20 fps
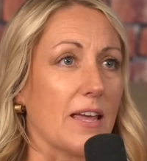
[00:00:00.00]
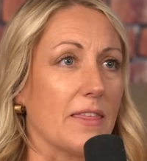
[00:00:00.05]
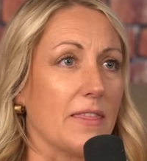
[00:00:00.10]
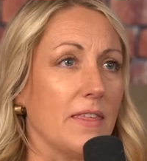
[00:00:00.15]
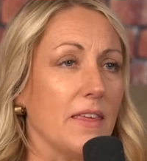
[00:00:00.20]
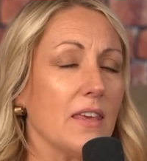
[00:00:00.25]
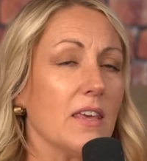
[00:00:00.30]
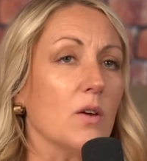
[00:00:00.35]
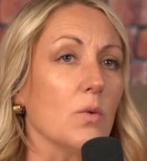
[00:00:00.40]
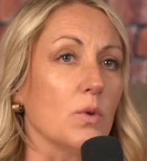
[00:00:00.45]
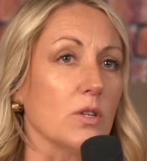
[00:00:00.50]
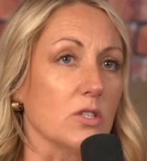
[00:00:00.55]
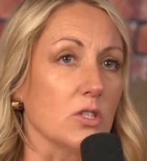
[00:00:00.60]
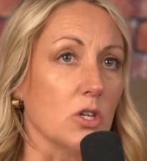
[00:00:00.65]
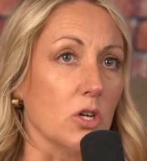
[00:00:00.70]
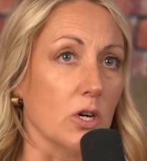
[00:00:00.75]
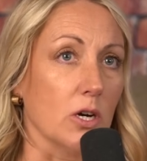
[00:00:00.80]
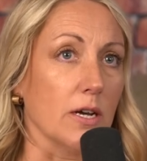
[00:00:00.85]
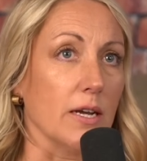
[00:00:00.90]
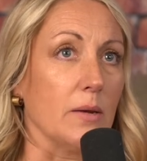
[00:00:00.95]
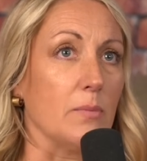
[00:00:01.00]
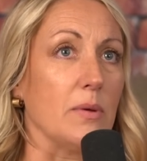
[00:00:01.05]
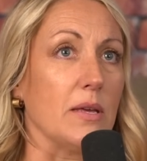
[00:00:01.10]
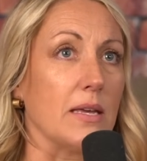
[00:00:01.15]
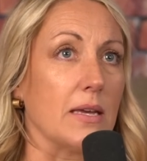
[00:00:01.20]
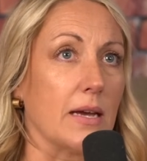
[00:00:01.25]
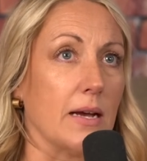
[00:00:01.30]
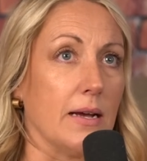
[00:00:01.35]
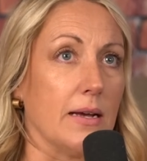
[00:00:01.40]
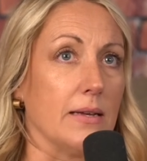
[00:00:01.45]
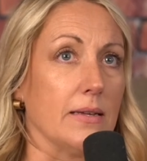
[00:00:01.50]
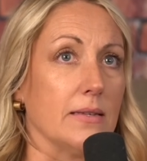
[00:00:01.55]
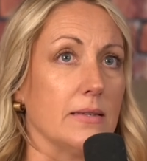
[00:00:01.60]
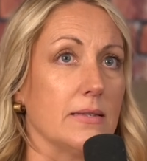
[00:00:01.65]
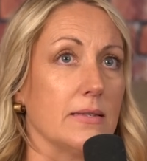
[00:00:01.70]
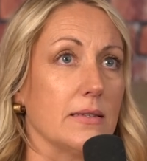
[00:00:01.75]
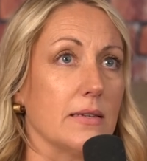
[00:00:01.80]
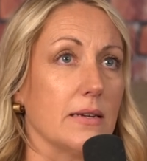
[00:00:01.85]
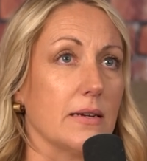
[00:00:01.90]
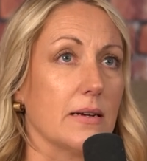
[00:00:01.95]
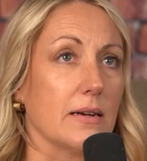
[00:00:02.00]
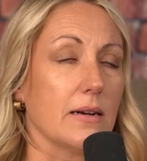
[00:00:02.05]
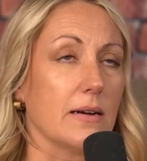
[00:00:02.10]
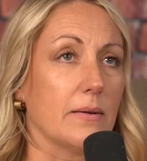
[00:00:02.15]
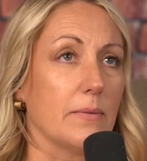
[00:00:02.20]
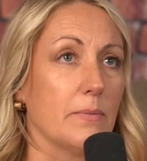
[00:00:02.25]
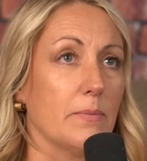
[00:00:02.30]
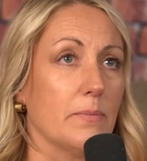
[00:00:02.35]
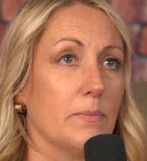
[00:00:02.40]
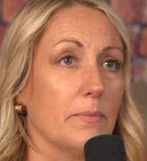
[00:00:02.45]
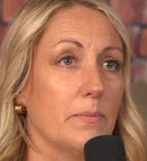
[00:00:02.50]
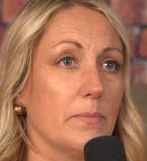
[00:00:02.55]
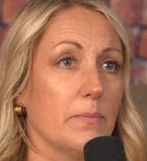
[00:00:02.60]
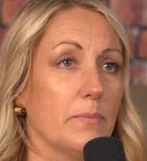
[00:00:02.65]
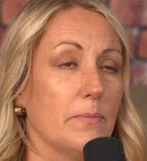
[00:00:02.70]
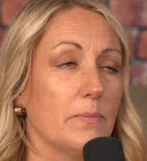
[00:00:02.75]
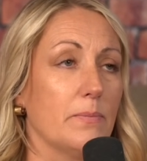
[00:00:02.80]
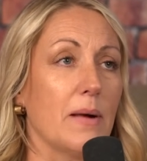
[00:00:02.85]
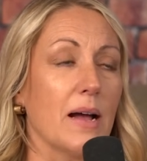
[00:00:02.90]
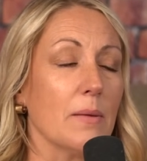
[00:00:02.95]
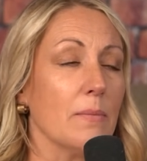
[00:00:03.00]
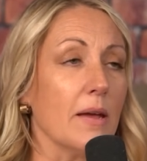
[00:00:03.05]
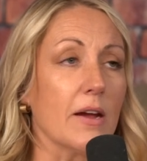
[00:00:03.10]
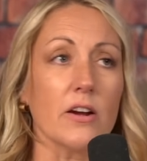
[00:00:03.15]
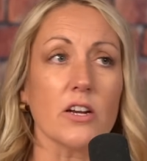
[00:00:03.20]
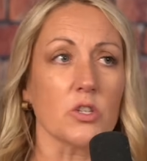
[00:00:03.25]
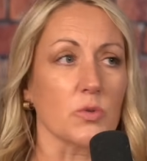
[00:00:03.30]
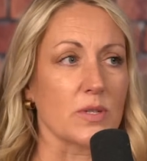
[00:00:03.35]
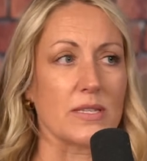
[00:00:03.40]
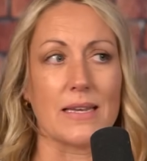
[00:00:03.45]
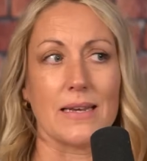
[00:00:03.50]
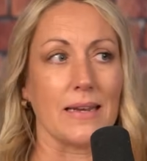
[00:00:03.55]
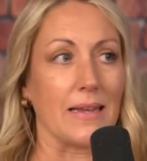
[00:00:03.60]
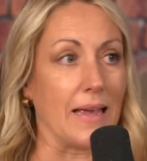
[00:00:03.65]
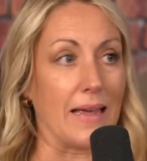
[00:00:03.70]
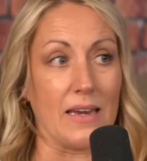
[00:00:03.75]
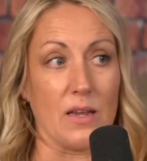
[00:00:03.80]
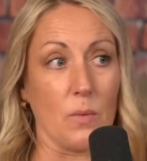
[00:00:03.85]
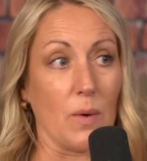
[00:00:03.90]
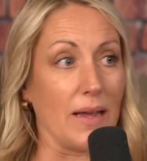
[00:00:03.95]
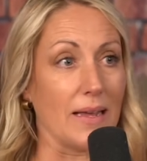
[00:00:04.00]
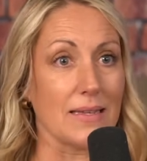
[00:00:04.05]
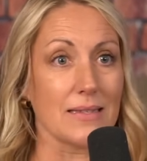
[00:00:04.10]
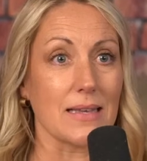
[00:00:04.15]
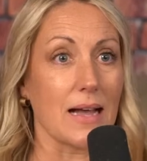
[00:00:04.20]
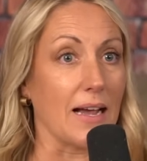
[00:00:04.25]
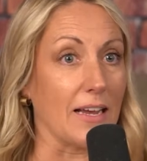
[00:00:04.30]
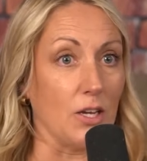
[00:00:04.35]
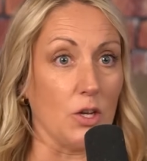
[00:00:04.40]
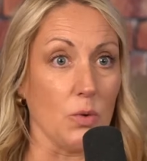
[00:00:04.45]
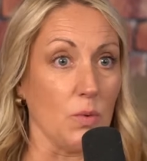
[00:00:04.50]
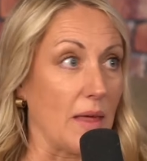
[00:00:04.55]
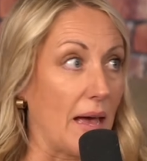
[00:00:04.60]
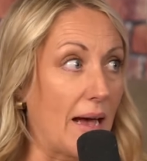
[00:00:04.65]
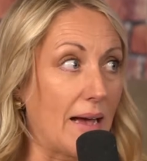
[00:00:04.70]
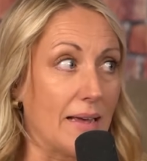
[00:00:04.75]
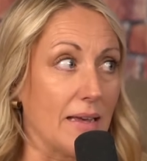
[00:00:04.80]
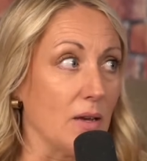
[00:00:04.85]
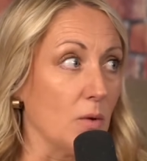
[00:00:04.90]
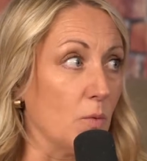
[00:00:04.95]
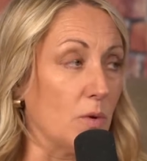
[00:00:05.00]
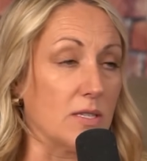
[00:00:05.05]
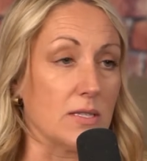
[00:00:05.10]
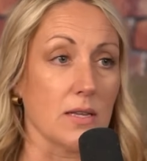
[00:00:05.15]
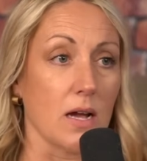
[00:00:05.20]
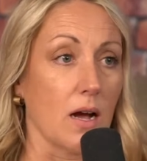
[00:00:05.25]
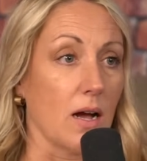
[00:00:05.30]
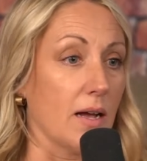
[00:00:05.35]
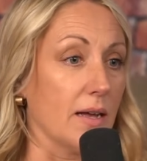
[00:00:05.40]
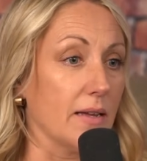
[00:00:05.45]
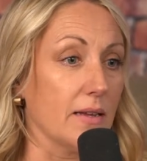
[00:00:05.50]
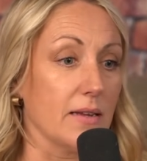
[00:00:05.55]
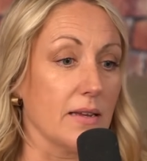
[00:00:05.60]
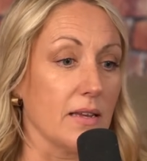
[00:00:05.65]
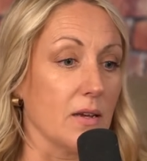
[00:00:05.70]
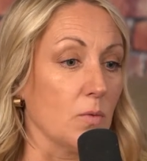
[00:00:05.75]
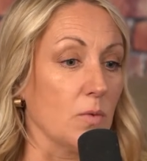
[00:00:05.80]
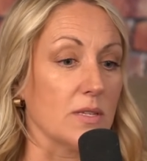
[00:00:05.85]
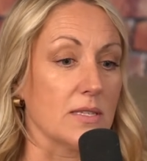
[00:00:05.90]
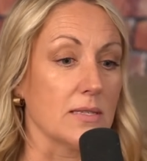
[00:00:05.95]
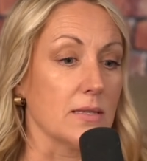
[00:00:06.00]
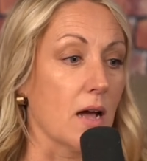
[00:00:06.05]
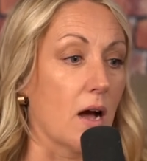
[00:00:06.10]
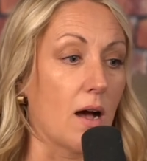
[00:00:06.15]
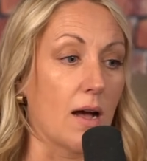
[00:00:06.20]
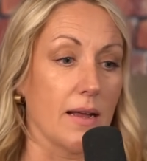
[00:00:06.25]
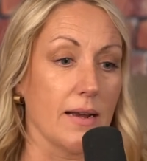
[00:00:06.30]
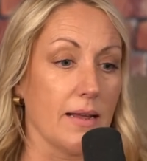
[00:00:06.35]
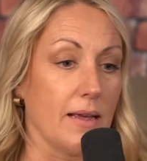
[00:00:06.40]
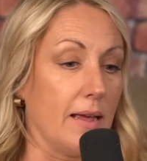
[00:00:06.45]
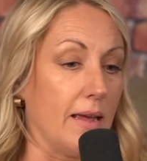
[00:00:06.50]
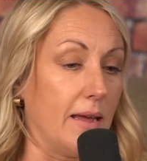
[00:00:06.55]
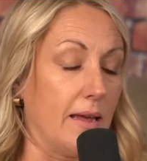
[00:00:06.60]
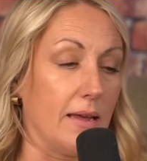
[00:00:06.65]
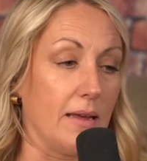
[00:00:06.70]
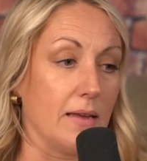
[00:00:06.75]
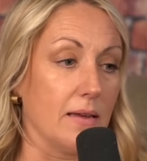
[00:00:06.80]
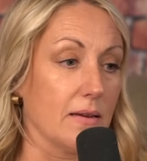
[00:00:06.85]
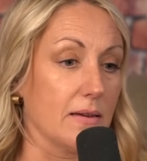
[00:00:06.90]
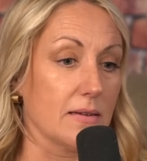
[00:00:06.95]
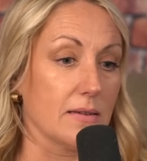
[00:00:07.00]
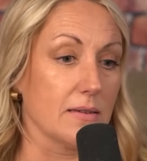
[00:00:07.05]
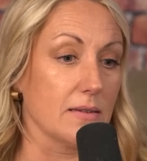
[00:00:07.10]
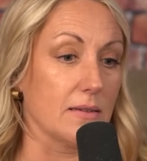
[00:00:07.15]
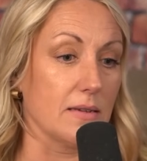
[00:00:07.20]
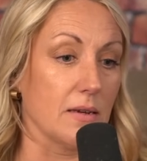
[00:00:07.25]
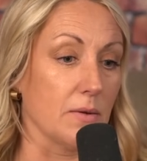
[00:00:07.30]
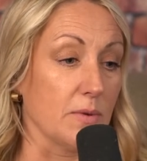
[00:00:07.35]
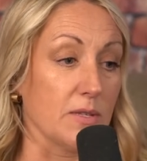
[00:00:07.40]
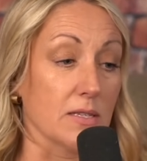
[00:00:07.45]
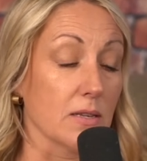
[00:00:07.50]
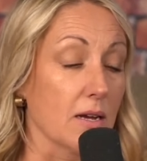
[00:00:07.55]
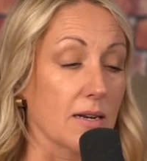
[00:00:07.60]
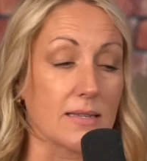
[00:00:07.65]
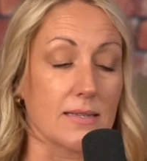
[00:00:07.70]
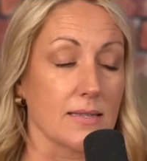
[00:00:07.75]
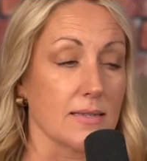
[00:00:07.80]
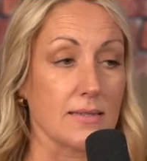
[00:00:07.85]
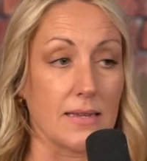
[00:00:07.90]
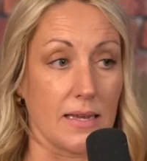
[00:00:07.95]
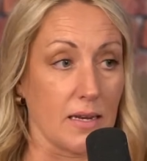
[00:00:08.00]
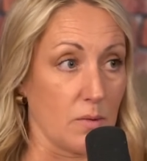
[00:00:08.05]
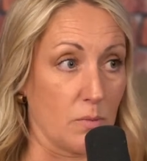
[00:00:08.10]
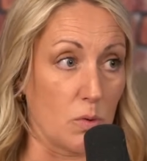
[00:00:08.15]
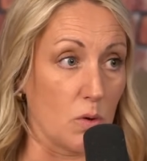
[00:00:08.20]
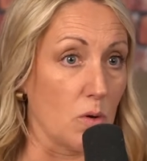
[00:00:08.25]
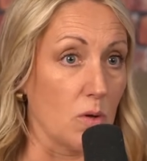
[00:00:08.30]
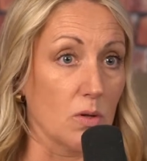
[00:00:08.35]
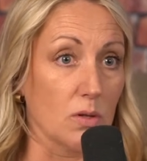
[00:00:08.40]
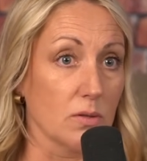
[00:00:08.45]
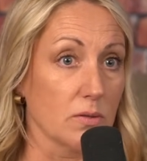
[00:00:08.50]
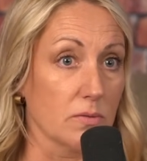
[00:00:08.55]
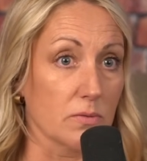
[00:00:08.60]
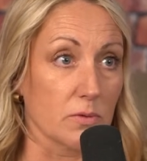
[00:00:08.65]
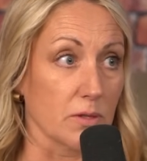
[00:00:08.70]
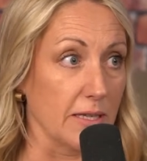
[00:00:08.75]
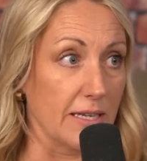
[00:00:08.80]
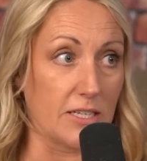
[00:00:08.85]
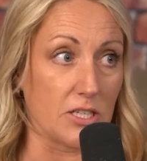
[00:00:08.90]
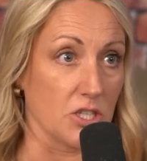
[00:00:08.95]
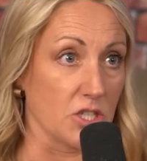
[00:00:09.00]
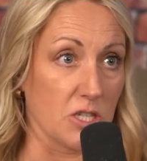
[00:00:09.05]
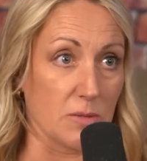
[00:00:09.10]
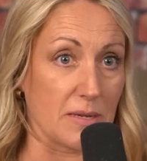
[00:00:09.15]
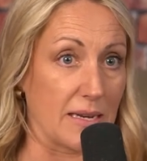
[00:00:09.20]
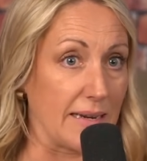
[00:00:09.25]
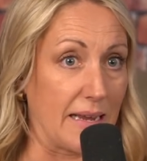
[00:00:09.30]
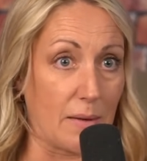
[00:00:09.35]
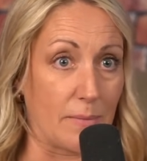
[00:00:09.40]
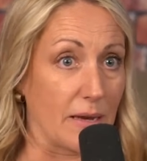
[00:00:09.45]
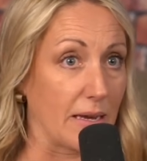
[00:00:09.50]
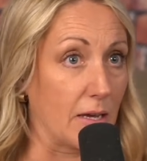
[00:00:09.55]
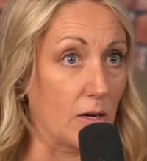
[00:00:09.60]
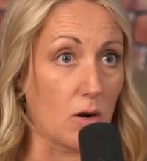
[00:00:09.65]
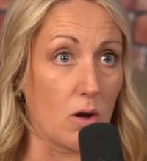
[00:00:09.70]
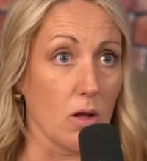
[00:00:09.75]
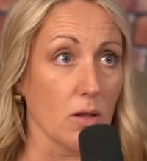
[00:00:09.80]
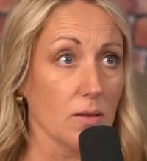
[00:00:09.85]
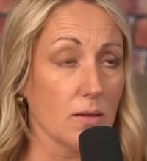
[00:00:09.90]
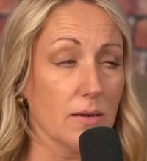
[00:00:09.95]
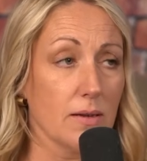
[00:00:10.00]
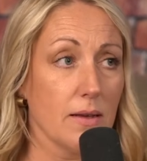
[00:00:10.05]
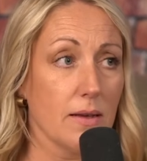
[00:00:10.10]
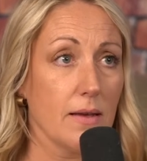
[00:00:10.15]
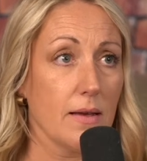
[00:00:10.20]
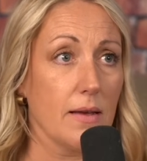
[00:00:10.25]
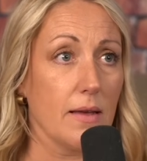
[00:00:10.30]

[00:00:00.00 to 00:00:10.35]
I think it was good because my marriage was ending anyways. I knew that. It was not it was not a it was not a sustainable relationship dynamic at all.